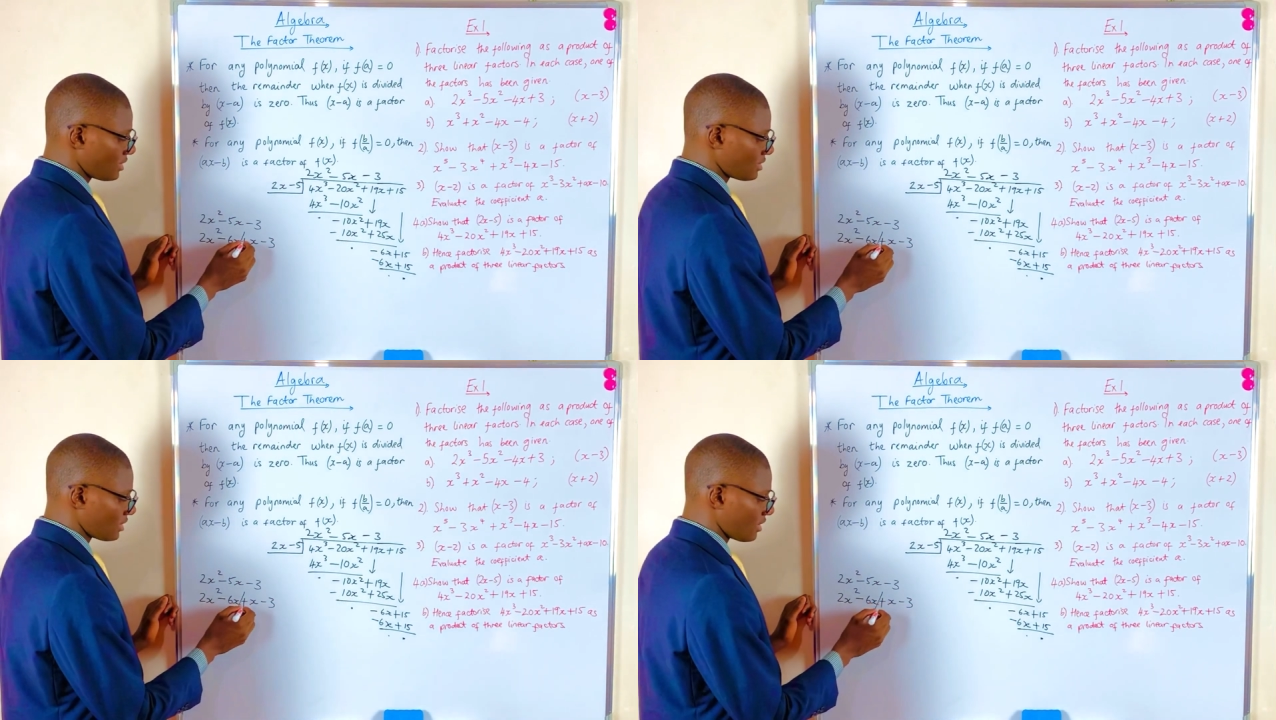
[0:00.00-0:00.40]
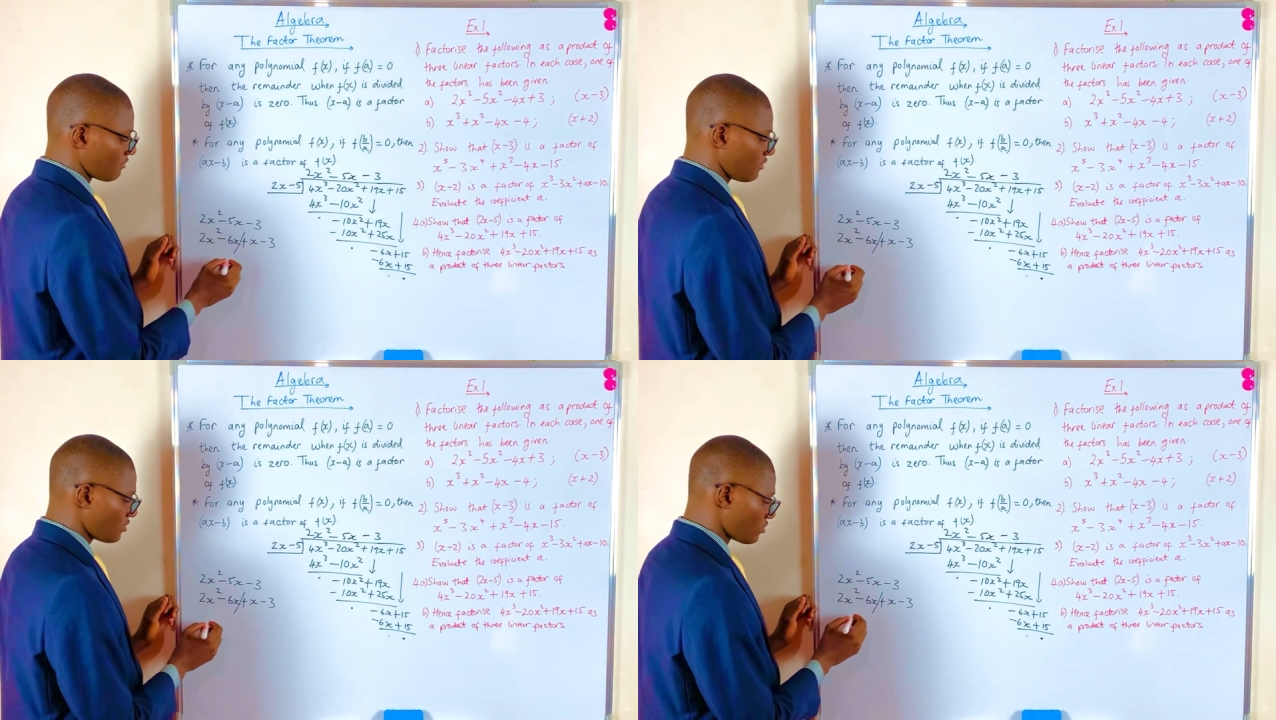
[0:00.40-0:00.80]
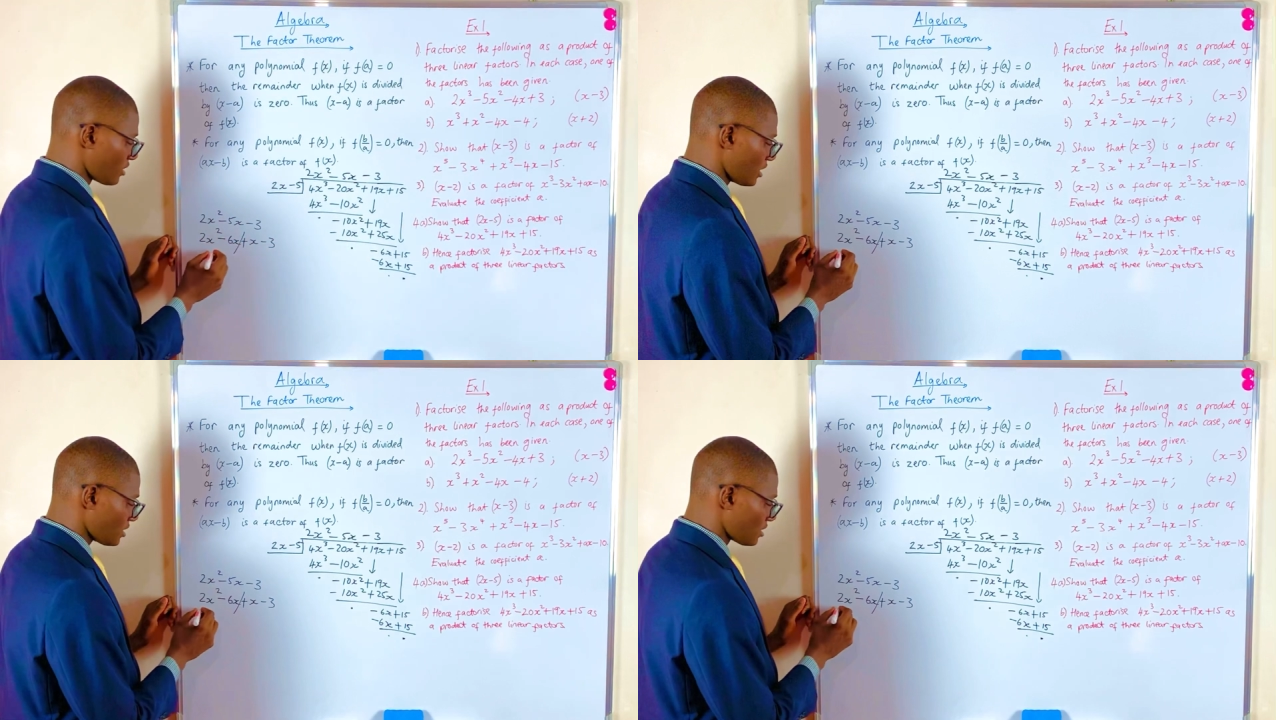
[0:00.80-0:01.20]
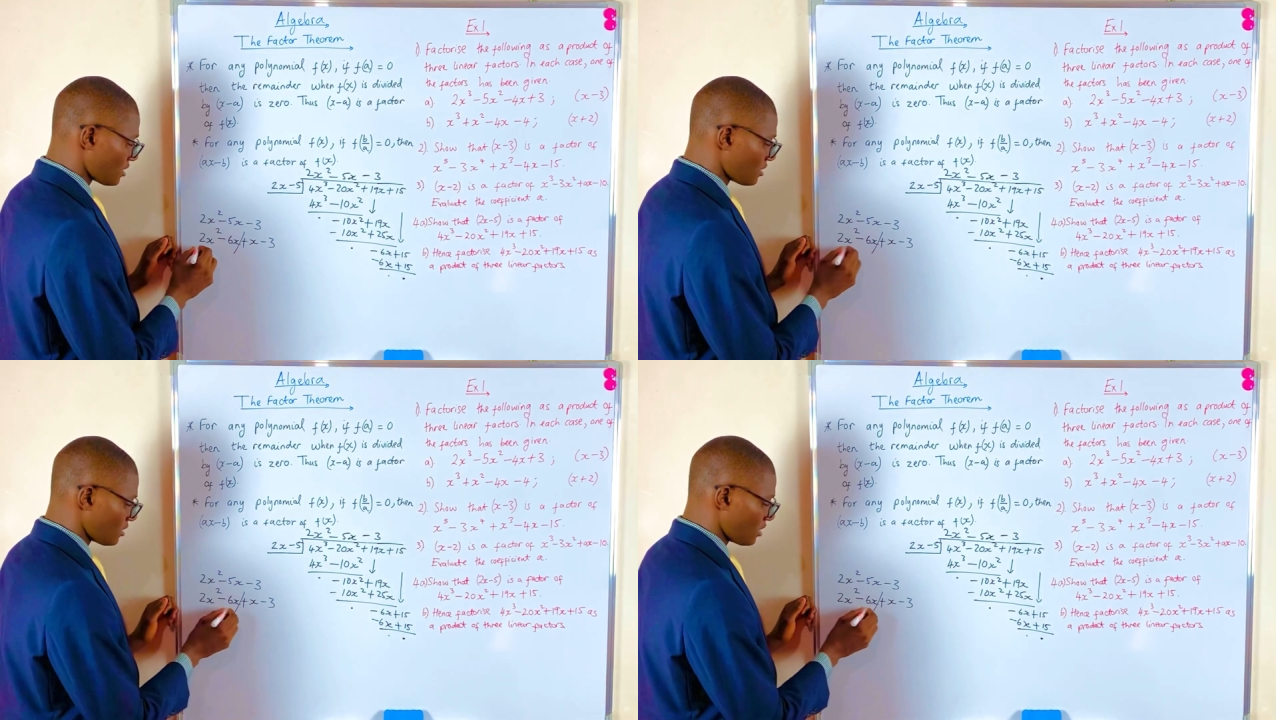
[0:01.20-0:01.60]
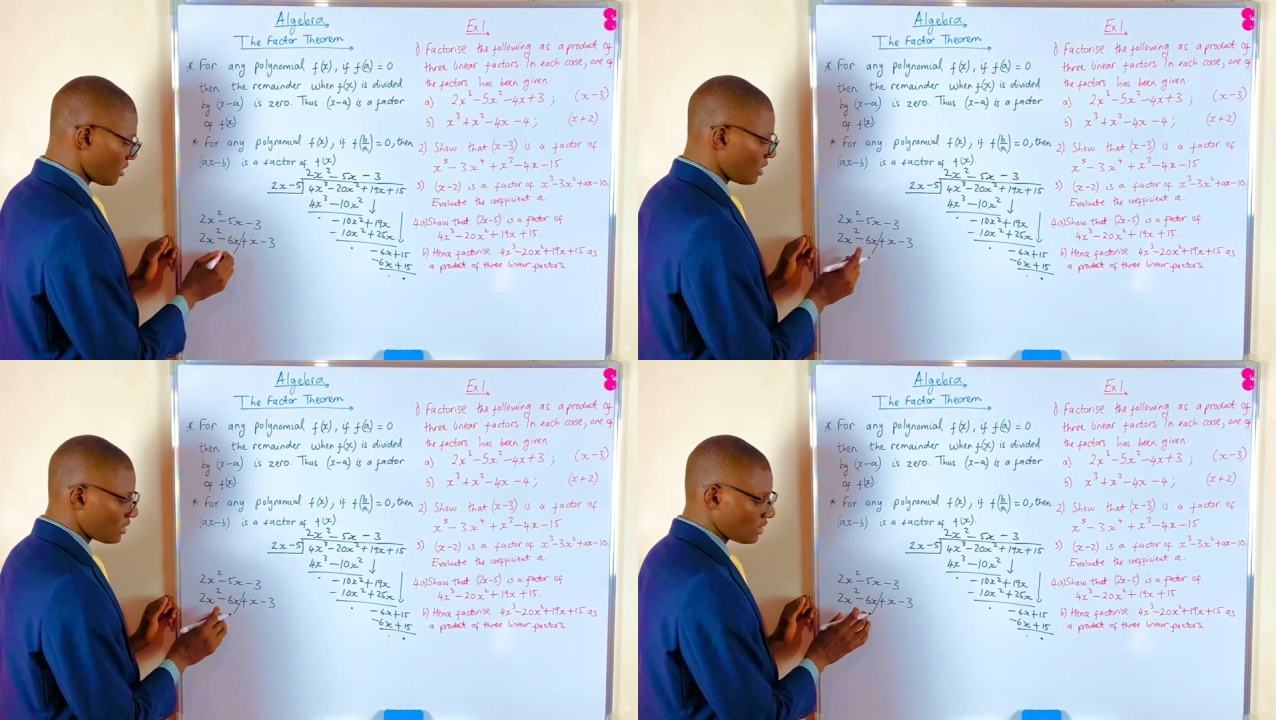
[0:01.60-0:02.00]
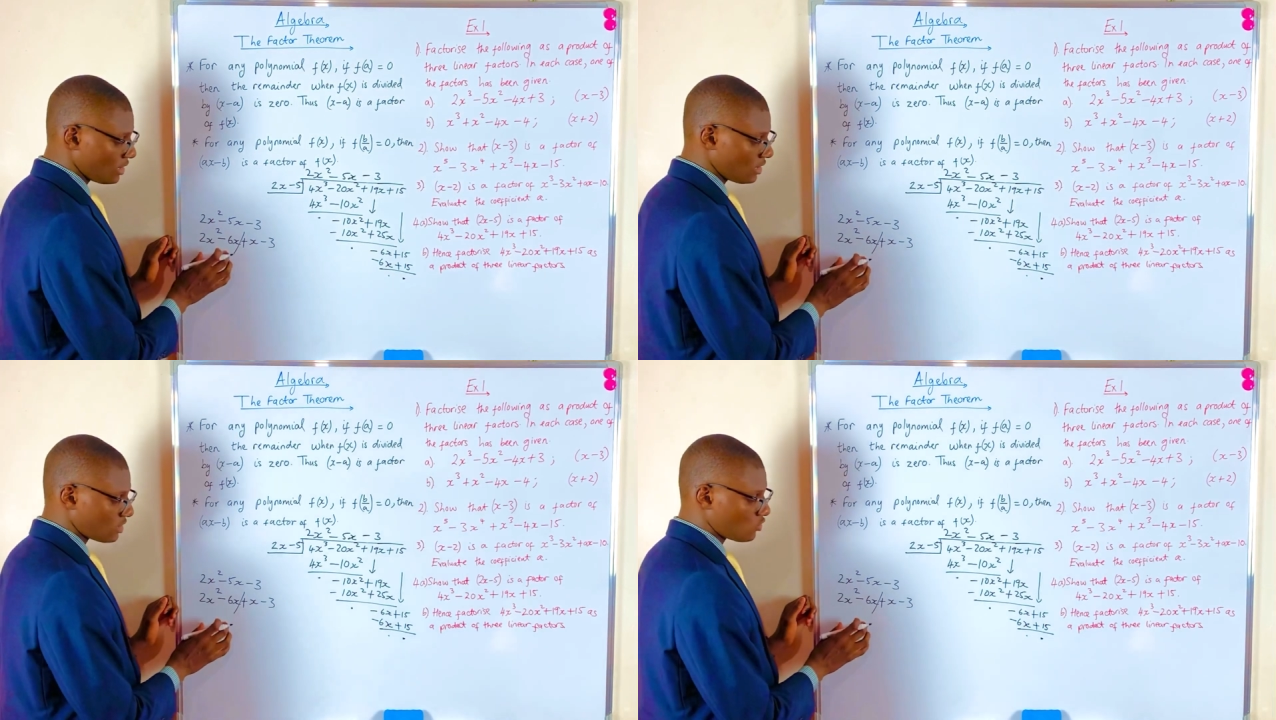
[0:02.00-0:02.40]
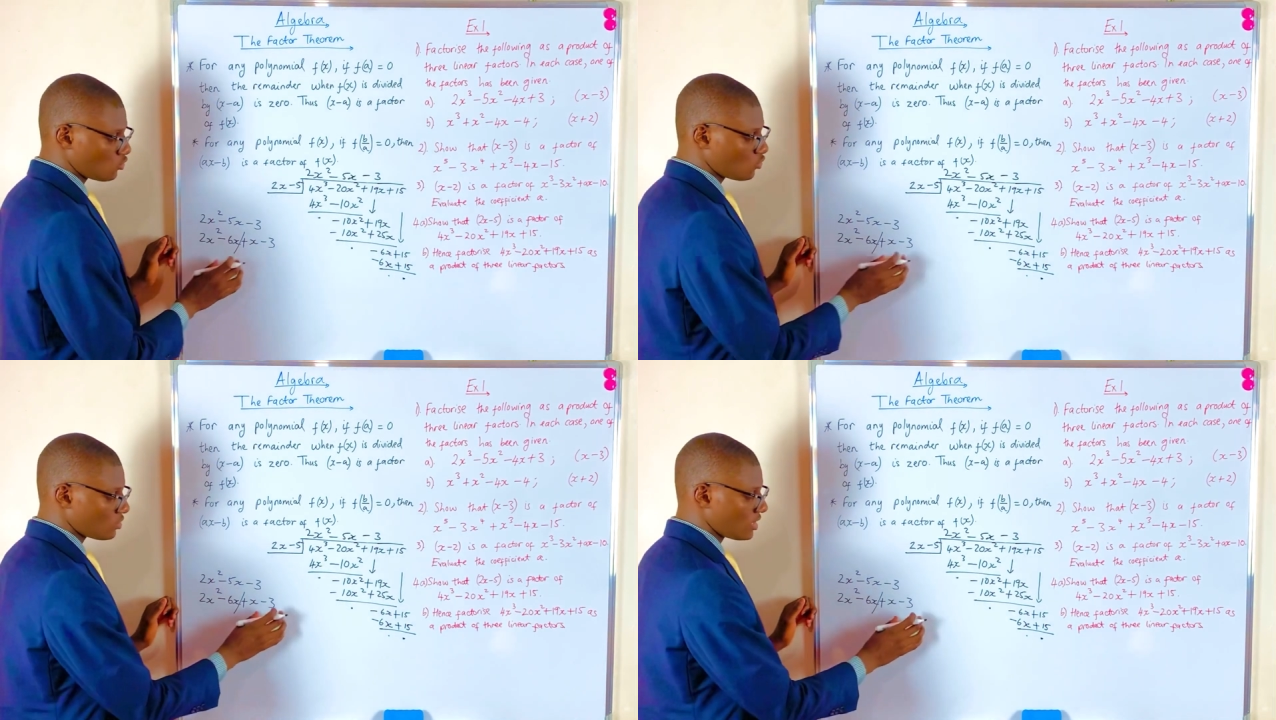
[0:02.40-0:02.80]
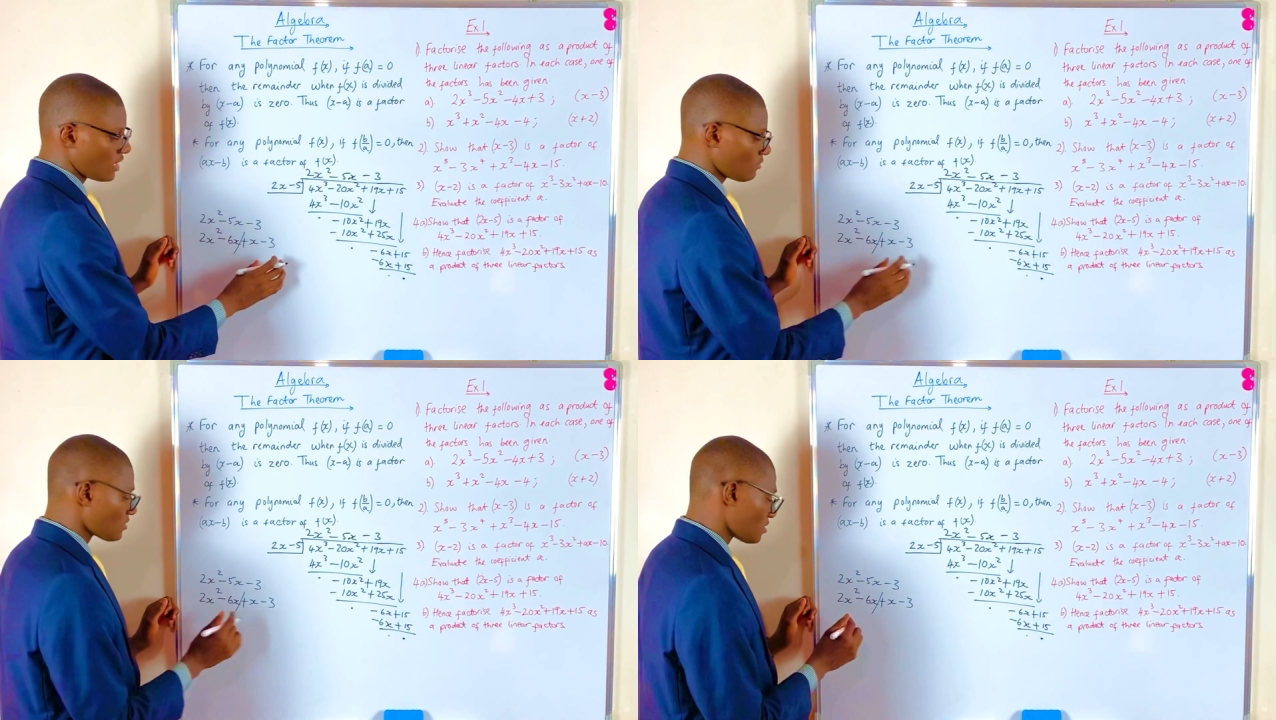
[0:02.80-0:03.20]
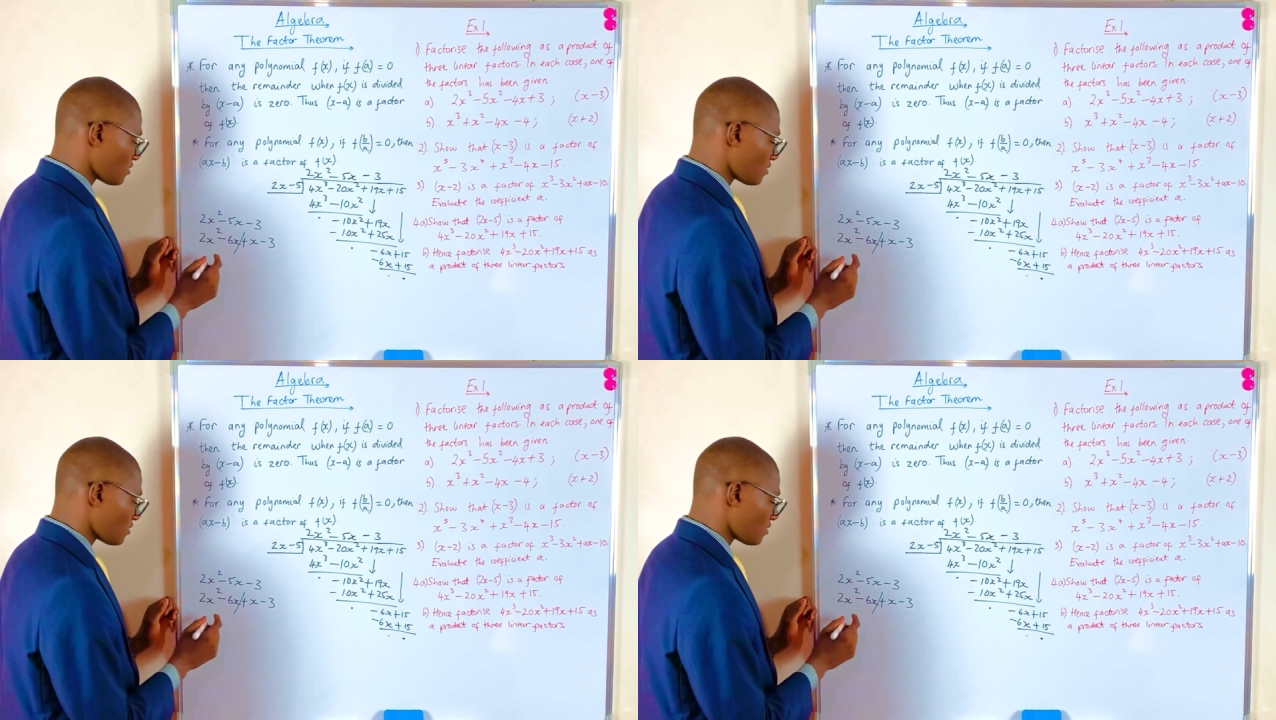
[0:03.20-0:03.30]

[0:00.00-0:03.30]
and factorize these two terms,